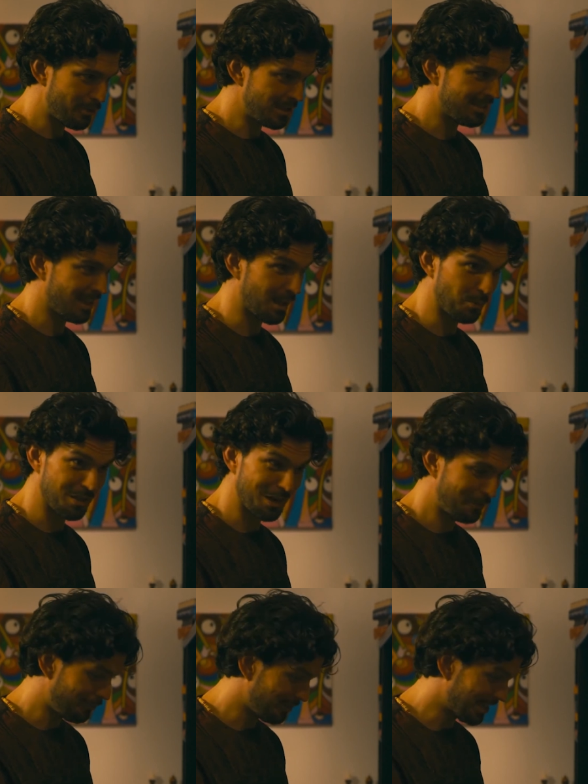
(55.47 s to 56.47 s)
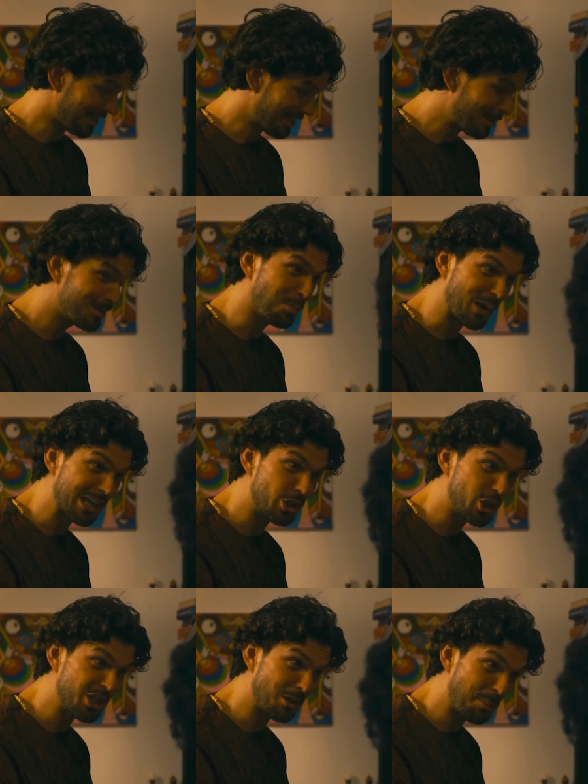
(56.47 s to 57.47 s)
Every time, without fail, they used to play
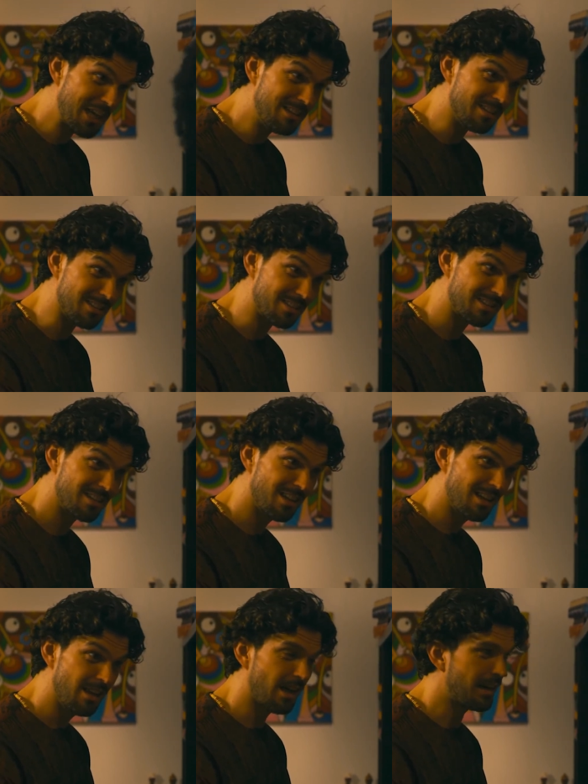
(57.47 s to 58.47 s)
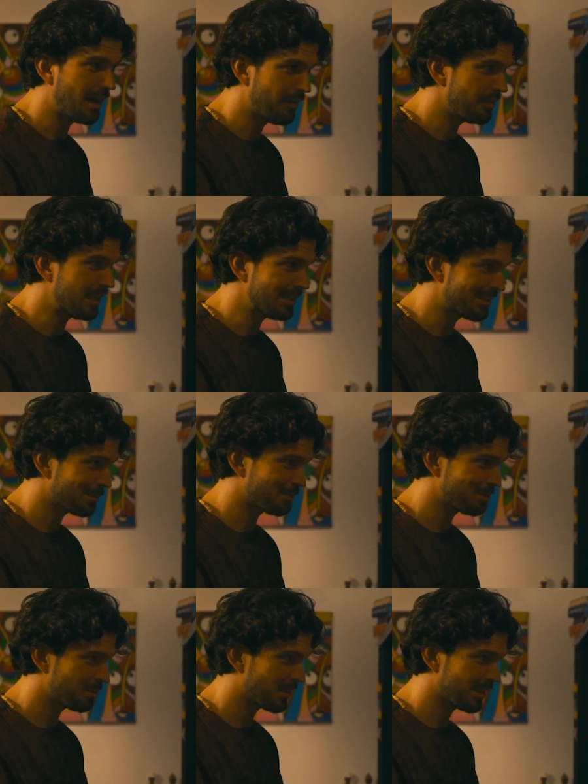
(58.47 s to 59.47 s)
Sheena Peters and have these
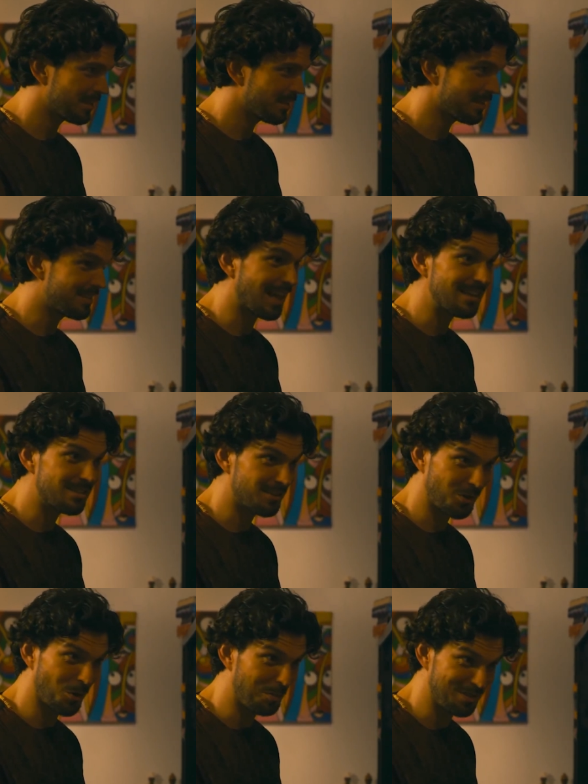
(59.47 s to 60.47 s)
dance